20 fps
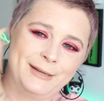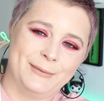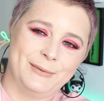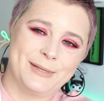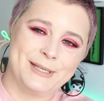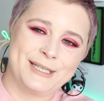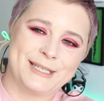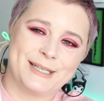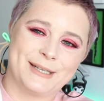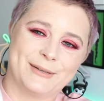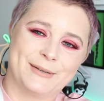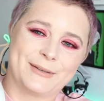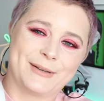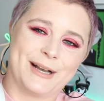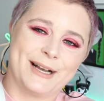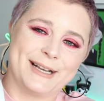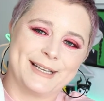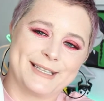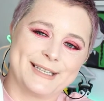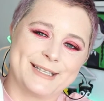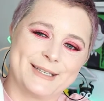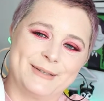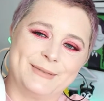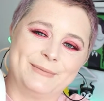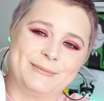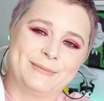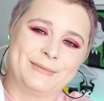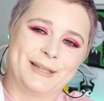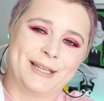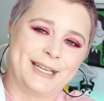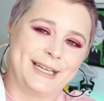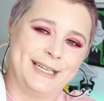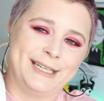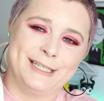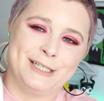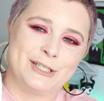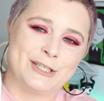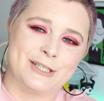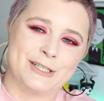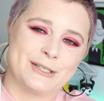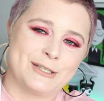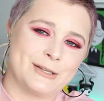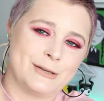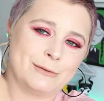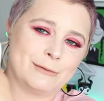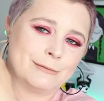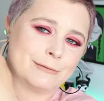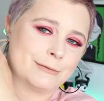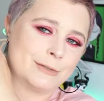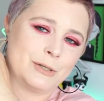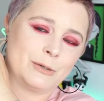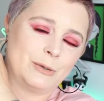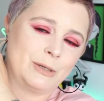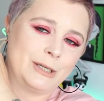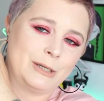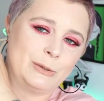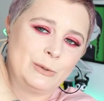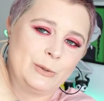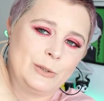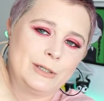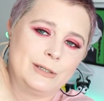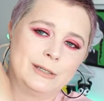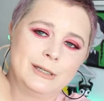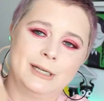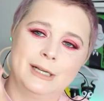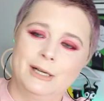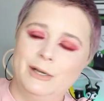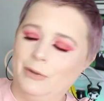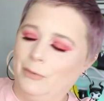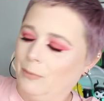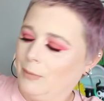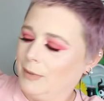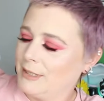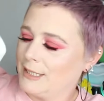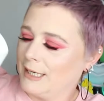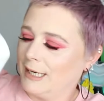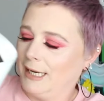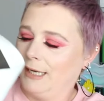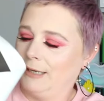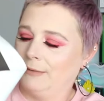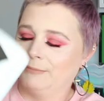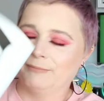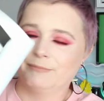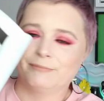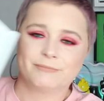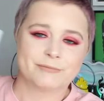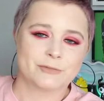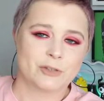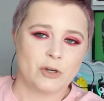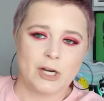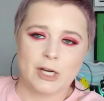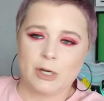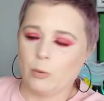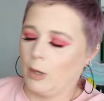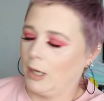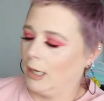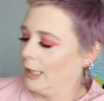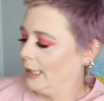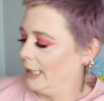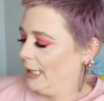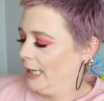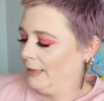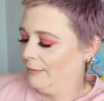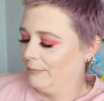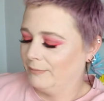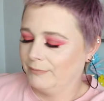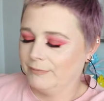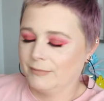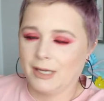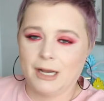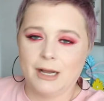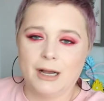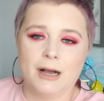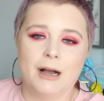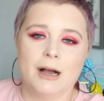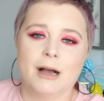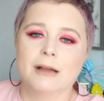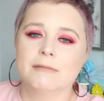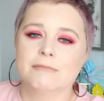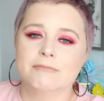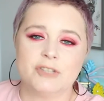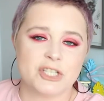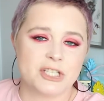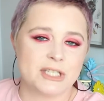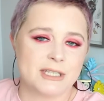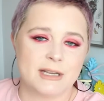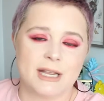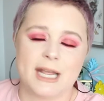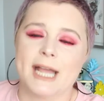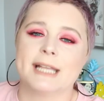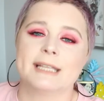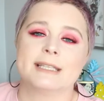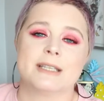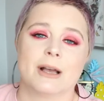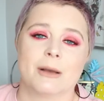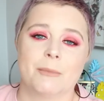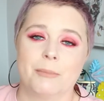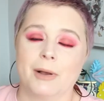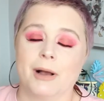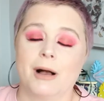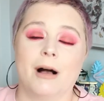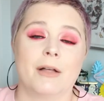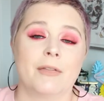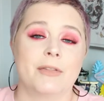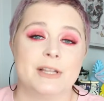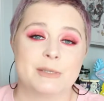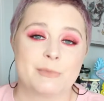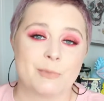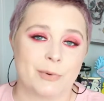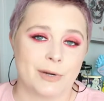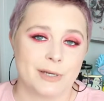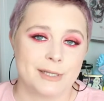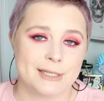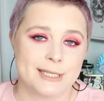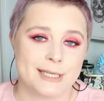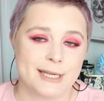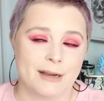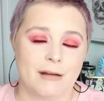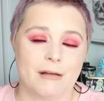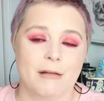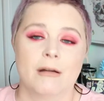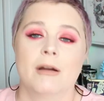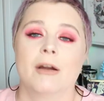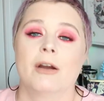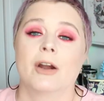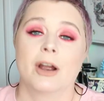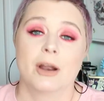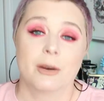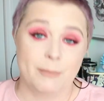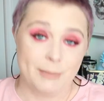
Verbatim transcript: it was so awesome. Like he's just so totally cool. Once again, great quality. Just heads up, all these prints here are